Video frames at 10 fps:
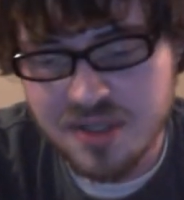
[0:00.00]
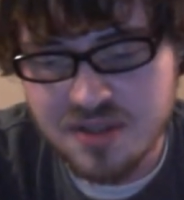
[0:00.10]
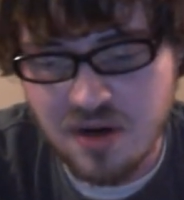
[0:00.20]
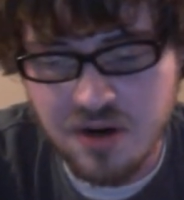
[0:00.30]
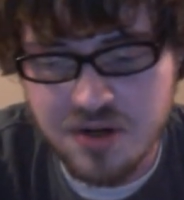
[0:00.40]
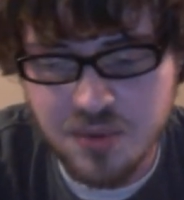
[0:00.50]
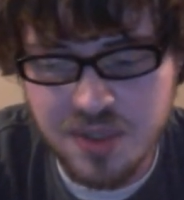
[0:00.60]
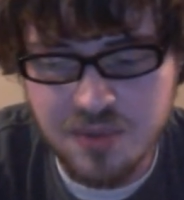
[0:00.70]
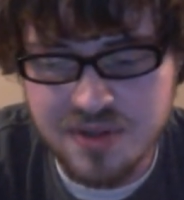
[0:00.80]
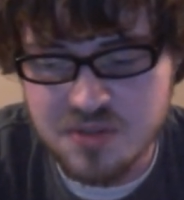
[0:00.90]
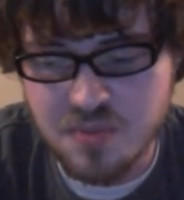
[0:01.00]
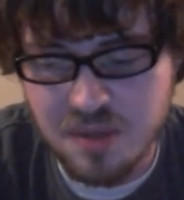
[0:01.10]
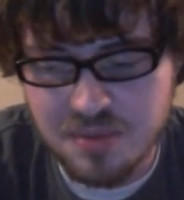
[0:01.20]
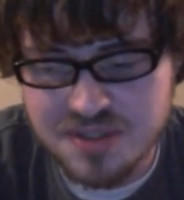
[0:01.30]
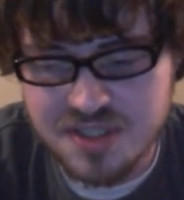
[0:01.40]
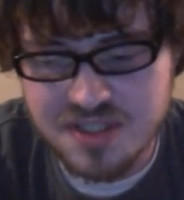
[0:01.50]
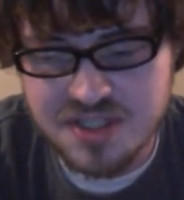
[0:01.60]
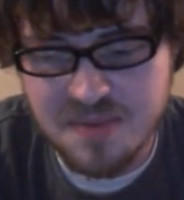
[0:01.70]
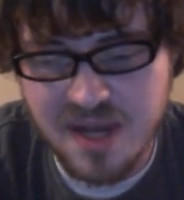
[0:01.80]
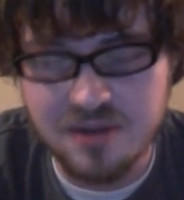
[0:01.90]
He's arguing with his
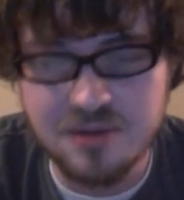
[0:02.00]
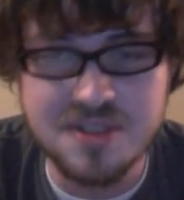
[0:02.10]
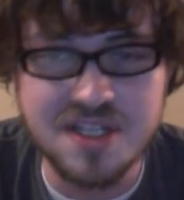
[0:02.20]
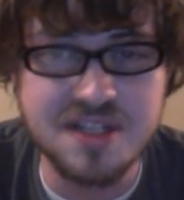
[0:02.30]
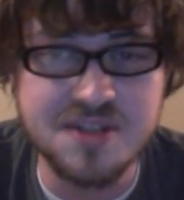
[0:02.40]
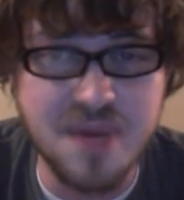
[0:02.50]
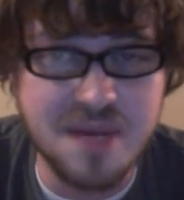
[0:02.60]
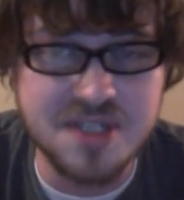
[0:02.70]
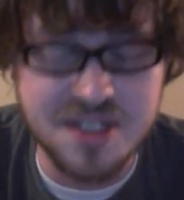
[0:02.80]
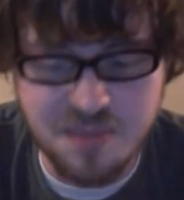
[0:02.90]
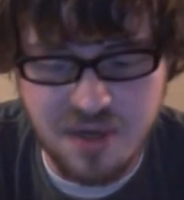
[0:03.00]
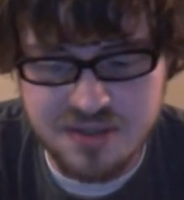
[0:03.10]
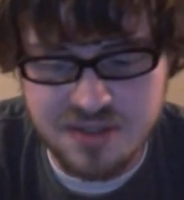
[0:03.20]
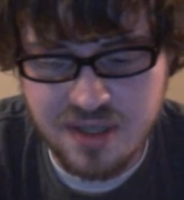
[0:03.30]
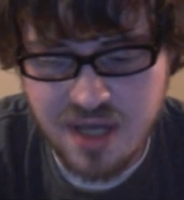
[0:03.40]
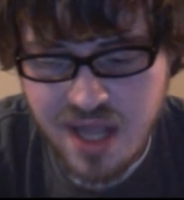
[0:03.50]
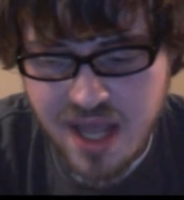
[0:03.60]
publicist about losing his Pepsi sponsor.